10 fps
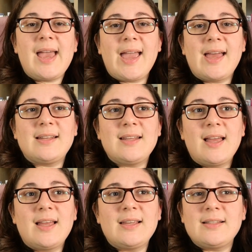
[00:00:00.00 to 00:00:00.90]
And
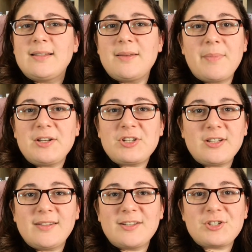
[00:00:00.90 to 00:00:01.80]
it
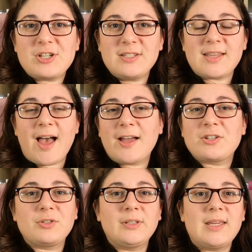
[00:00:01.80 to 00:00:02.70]
mentioned that she's
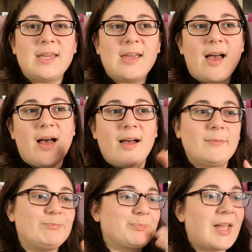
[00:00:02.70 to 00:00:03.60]
actually
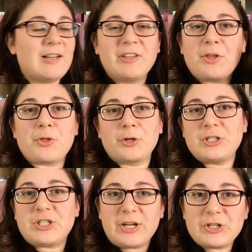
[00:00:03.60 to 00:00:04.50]
kind of like a
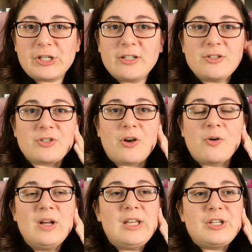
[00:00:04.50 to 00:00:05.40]
third gender.
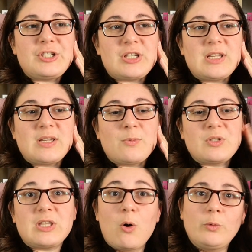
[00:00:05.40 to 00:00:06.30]
So she
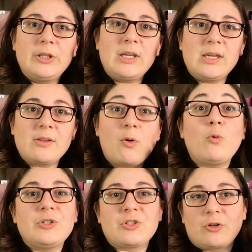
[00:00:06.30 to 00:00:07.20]
was the
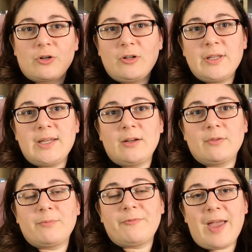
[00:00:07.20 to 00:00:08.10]
oldest girl in
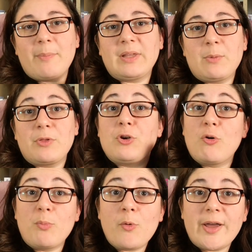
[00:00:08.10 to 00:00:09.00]
a family with
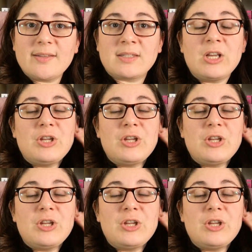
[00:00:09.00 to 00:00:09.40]
no boys.